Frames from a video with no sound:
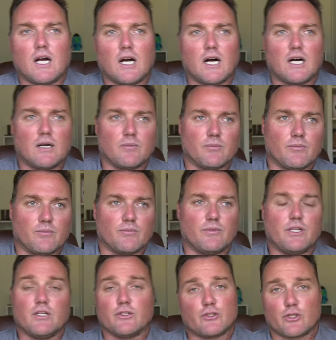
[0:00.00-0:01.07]
um,
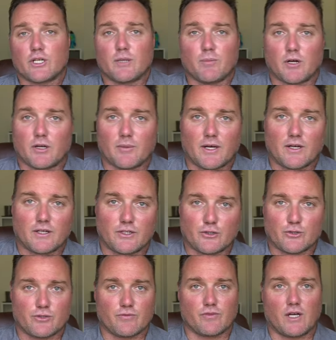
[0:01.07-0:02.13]
you know, the tricky part about
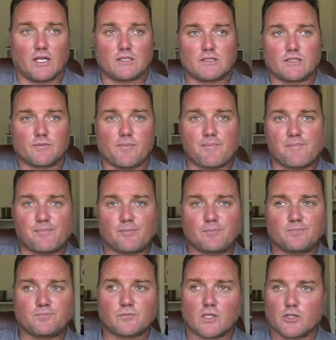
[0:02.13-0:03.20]
intrusive thoughts
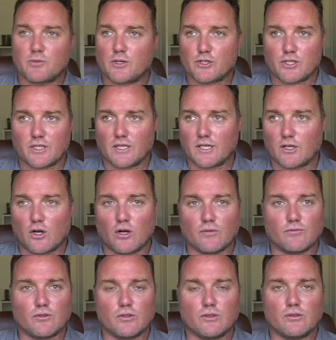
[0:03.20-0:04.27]
especially like
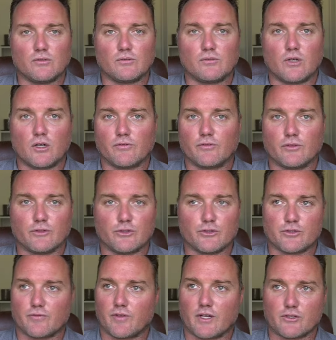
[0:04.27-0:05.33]
harmful harmful
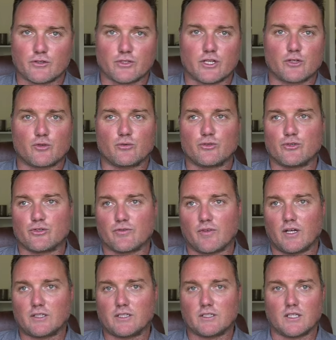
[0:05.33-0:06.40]
intrusive thoughts or sexual intrusive
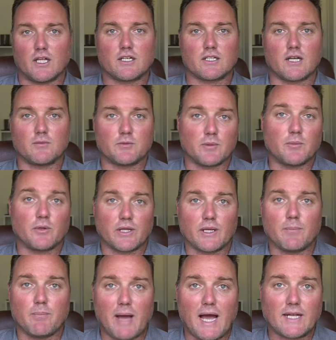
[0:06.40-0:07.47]
thoughts is a lot of times people
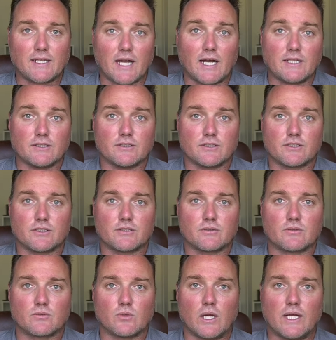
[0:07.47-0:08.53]
get bad guidance
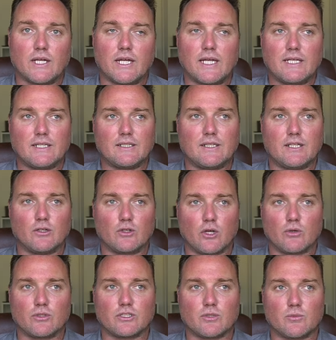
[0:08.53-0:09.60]
right? And they'll
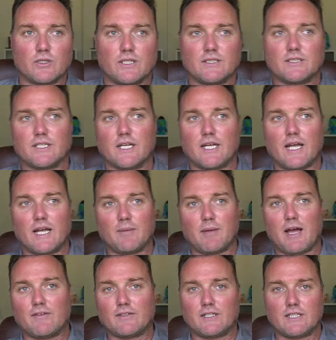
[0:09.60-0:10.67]
go to someone and say, "Hey, I'm
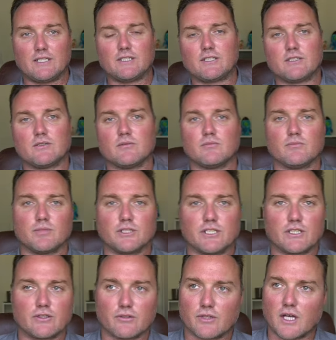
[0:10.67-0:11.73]
having these
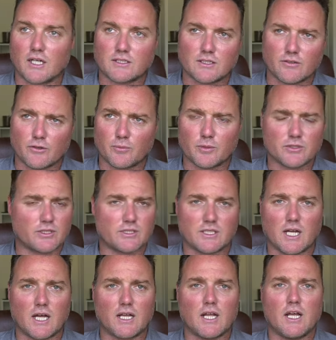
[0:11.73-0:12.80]
particular thoughts," and if the person's
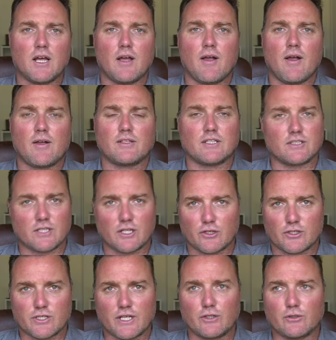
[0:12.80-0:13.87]
not doesn't
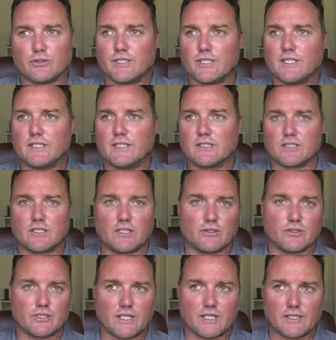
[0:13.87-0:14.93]
understand OCD, doesn't
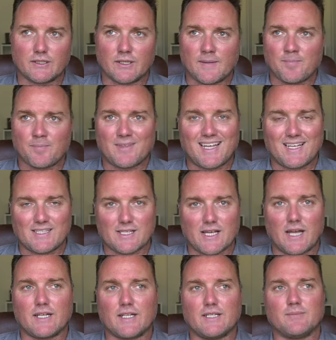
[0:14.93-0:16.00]
understand
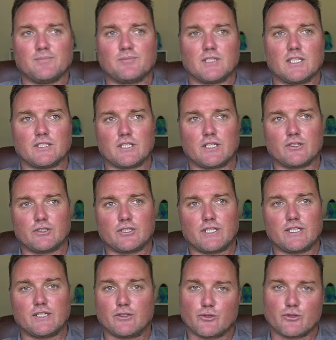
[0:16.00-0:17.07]
anxiety, doesn't
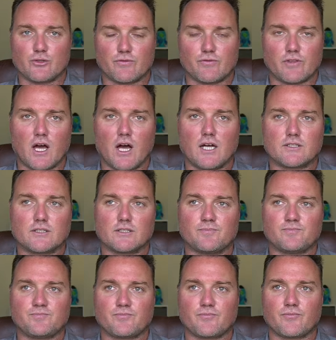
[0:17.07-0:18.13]
understand intrusive thoughts,
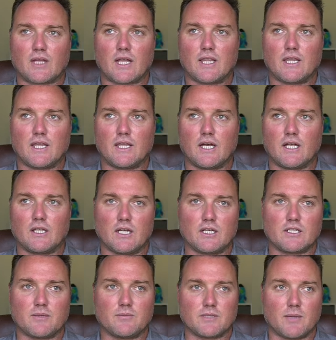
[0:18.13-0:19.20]
a lot of
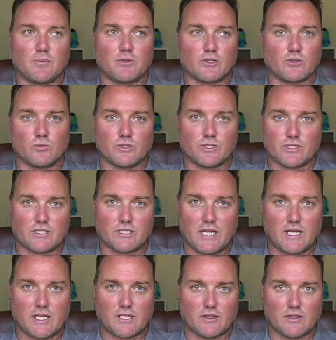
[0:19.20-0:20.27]
times that person will just
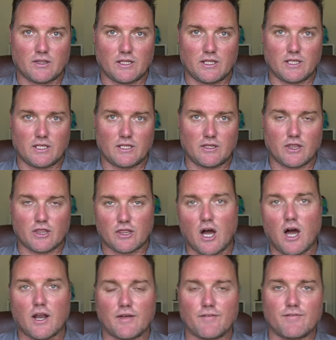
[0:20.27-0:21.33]
take the
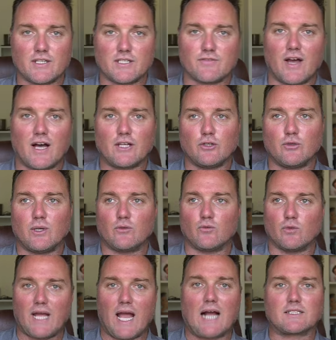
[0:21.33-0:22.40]
thought at face value and
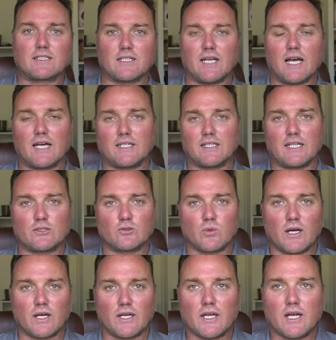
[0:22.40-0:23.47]
react to that. And that's
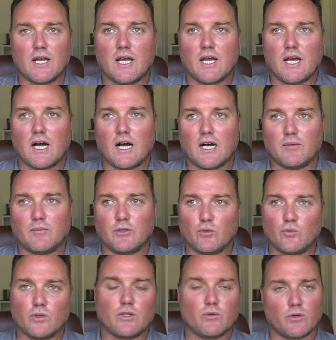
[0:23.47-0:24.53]
why um, you
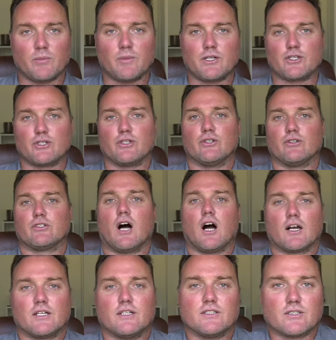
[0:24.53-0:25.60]
really want to make sure you're
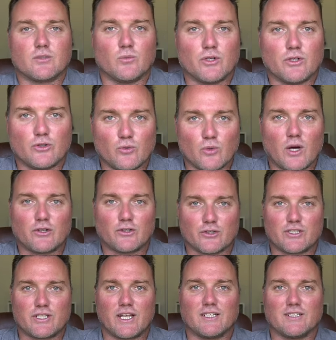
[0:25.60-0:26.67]
talking to someone who
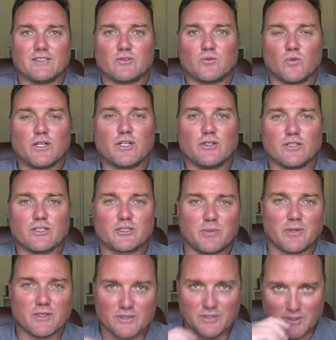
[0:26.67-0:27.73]
understands what you're
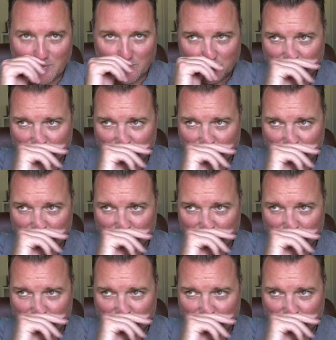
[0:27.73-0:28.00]
experiencing